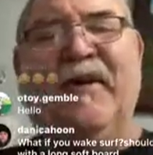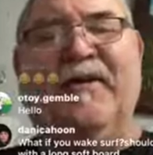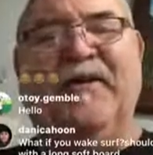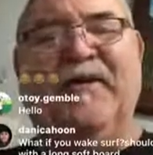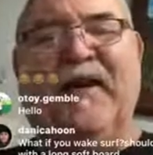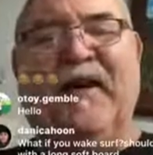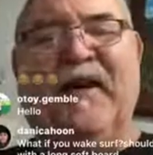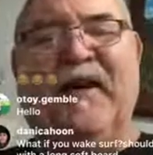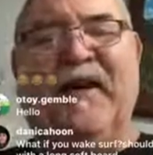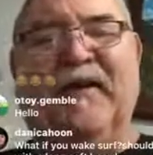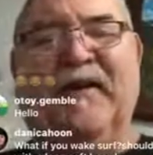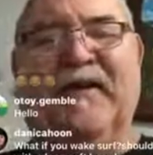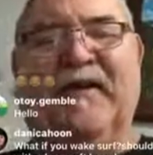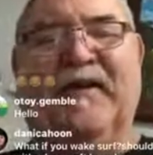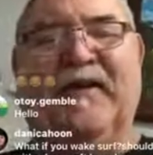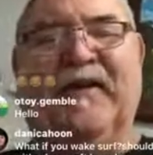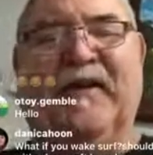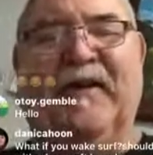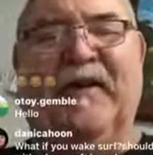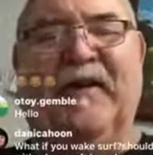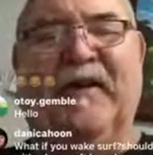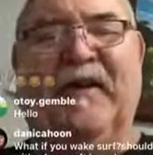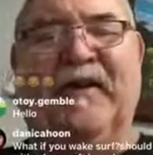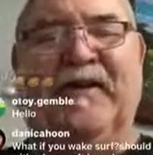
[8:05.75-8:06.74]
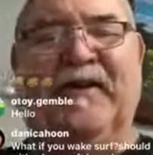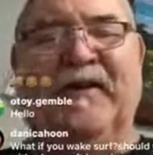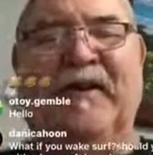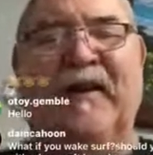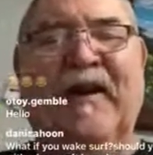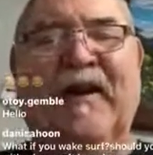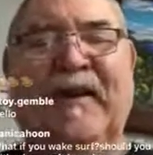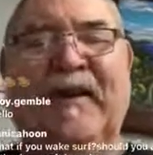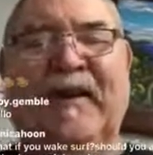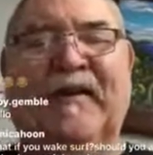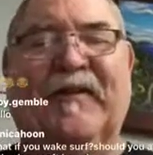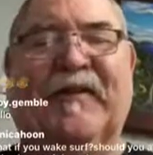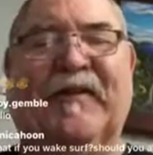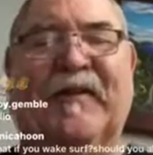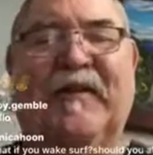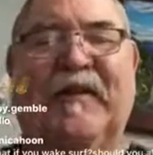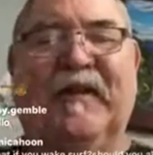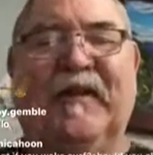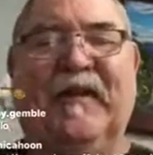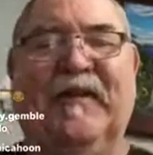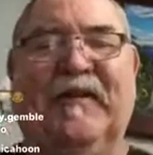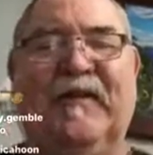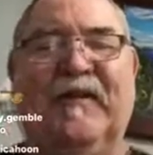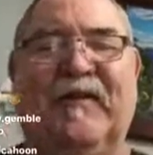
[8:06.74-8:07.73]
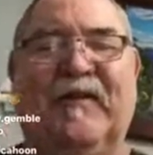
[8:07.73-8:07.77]
hand is the
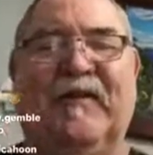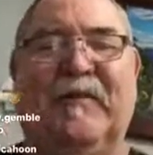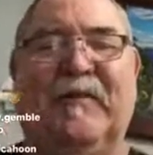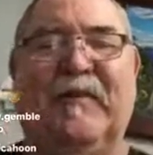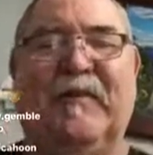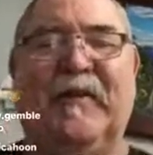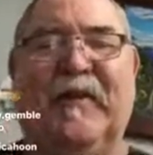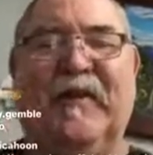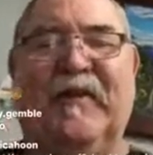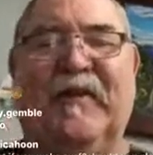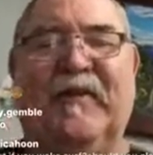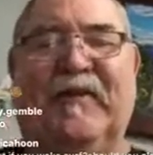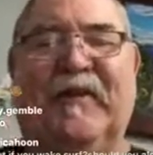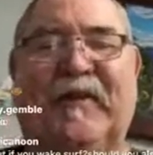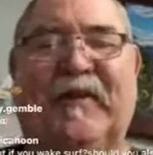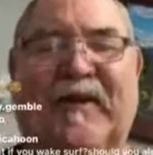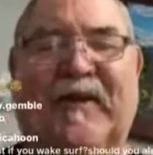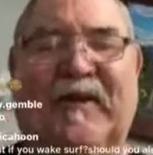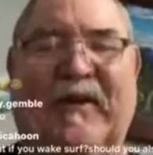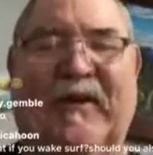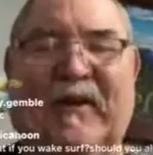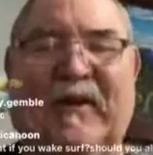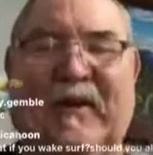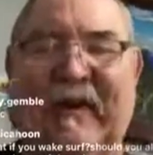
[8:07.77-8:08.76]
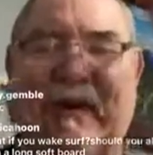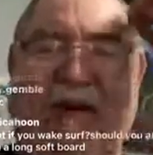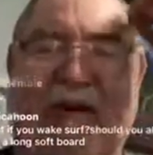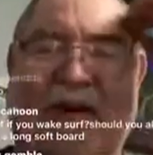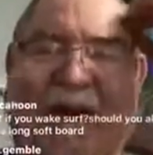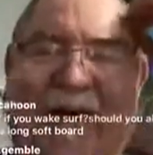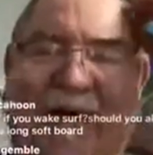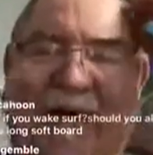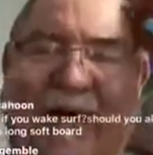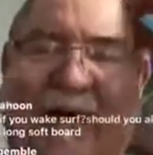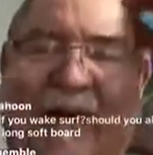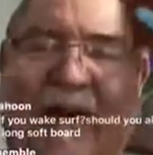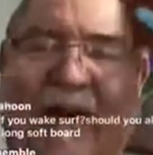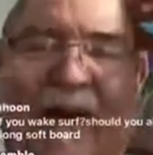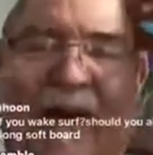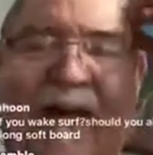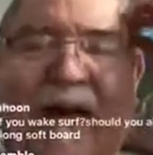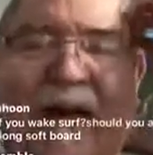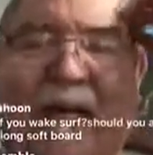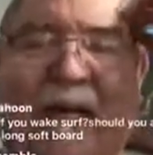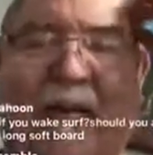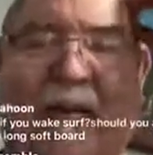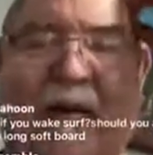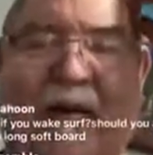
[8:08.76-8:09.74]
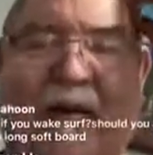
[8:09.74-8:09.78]
leash supposed to go on?
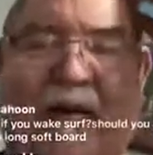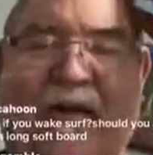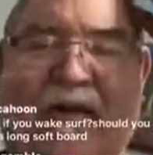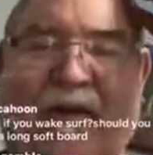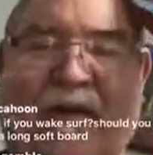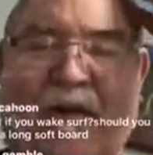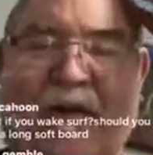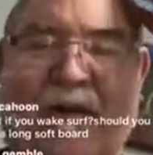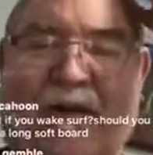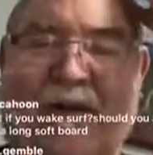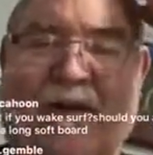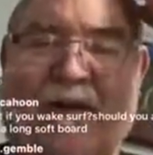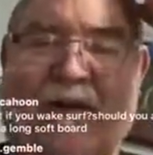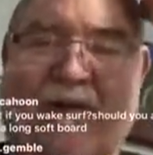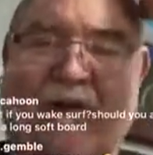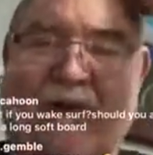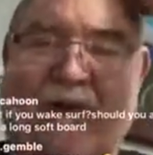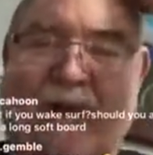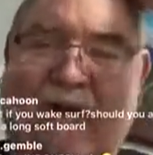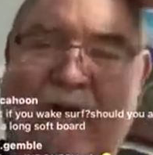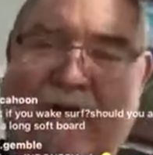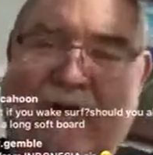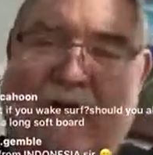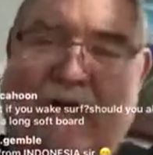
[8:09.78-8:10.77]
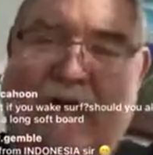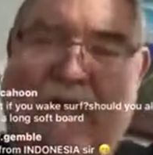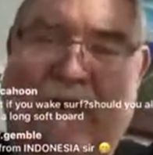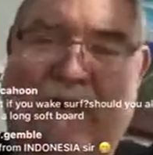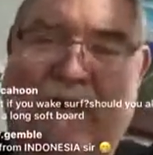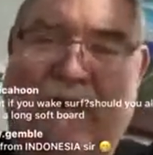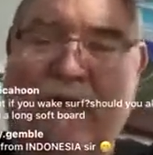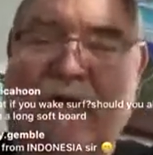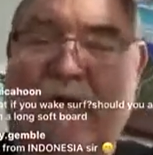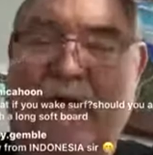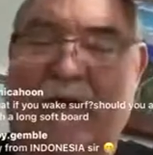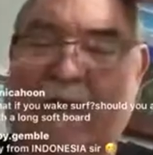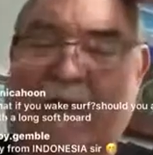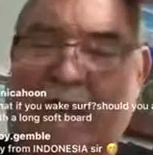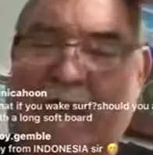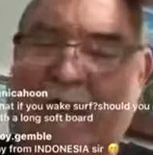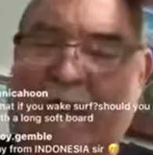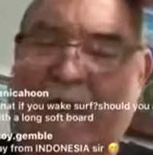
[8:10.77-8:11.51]
I'm not saying if you're having a go with me, I